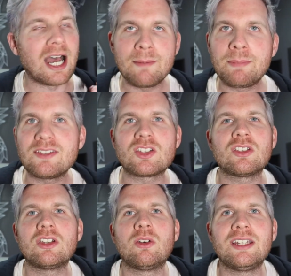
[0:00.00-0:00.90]
I'm
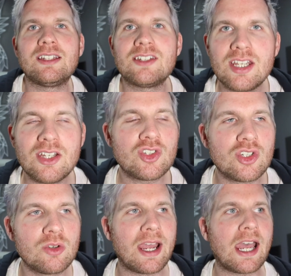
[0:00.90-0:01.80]
basically going to teach
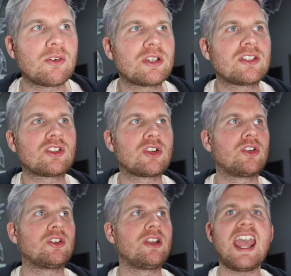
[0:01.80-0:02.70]
you how to
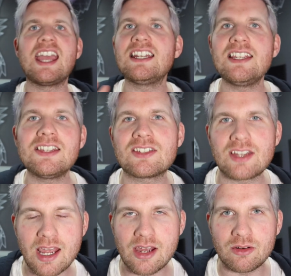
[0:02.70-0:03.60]
turn any
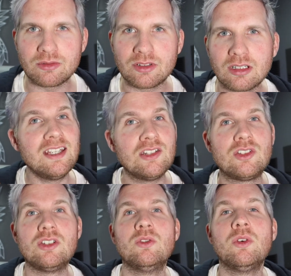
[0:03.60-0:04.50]
sound
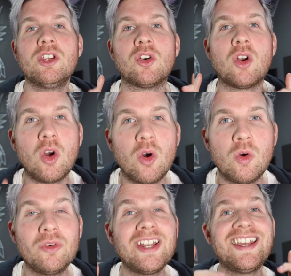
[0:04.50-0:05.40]
into your
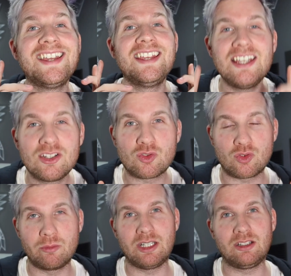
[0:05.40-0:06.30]
own
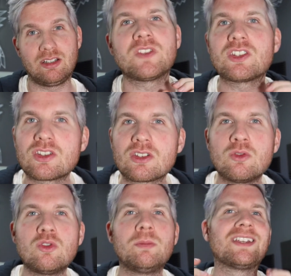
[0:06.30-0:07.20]
instrument. This is
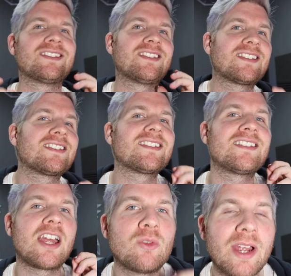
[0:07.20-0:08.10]
cool because this is a
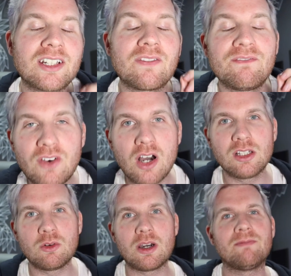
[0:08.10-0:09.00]
direct
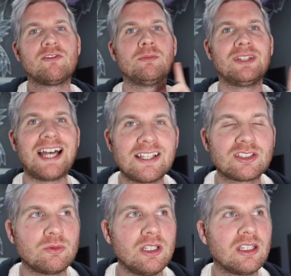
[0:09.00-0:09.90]
follow-up from
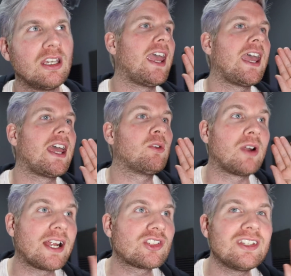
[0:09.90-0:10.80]
last week, and
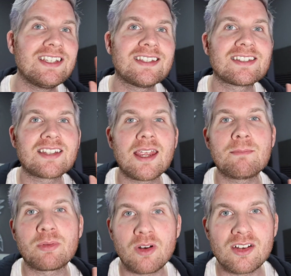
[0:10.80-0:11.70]
we're actually in the
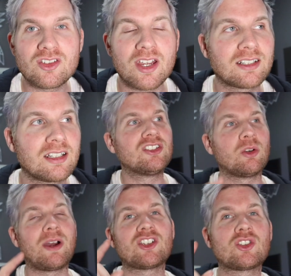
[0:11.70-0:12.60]
same project.
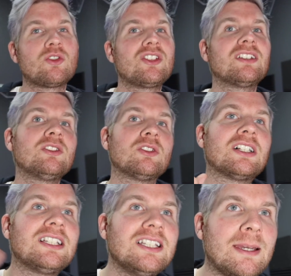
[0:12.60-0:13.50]
So I showed you a little
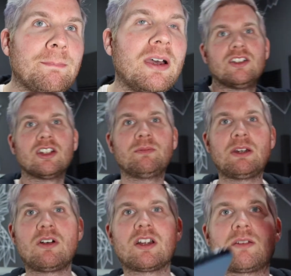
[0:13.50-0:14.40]
clip, took
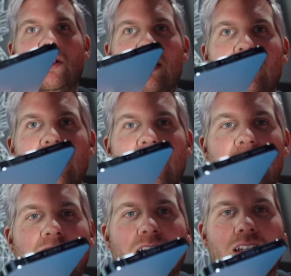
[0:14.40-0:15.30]
my water bottle and
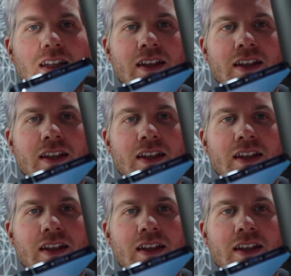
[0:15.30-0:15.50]
hit it like